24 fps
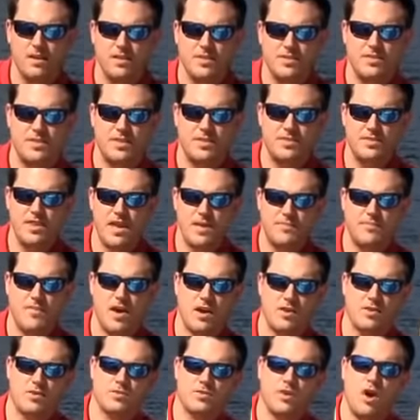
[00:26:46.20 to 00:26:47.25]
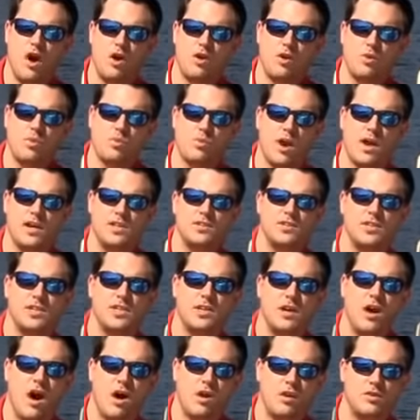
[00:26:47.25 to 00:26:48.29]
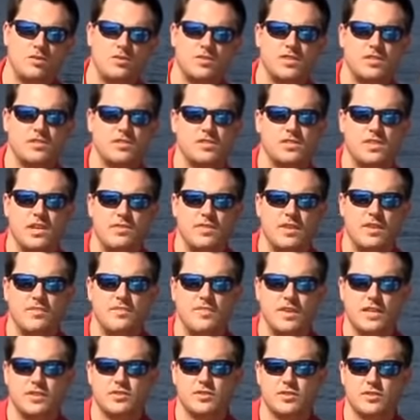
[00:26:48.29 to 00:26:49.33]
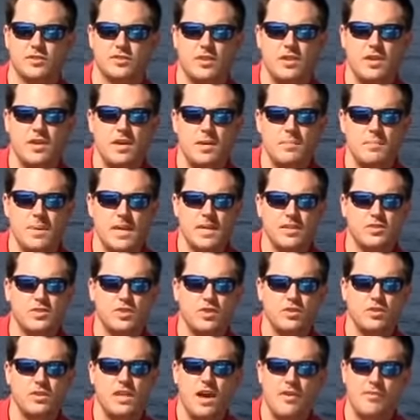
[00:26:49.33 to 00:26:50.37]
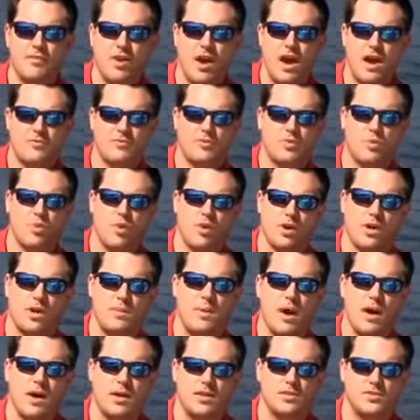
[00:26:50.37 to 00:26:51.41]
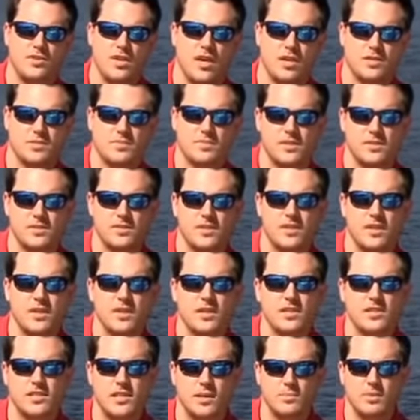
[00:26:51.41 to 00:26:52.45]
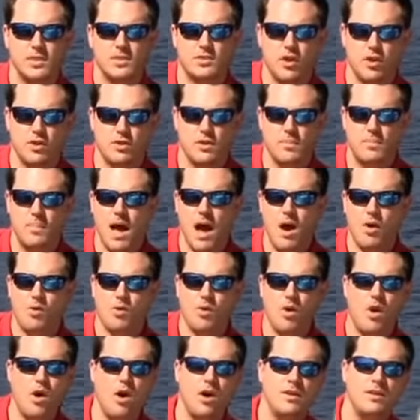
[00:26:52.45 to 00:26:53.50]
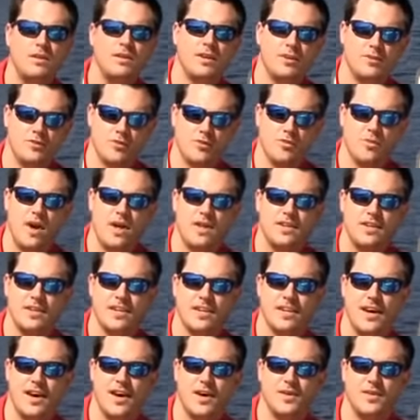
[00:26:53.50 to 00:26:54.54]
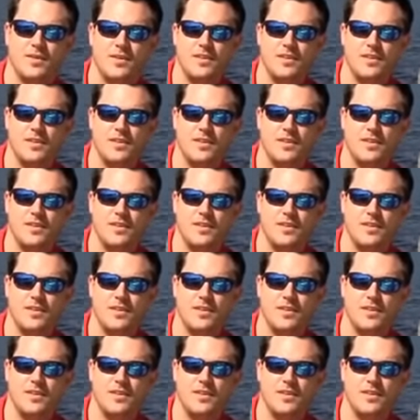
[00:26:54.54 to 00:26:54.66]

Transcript: This depth finder's auto ranging, auto sensitivity features means you'll never have to worry about adjustments. Simply turn the power on and you're ready to go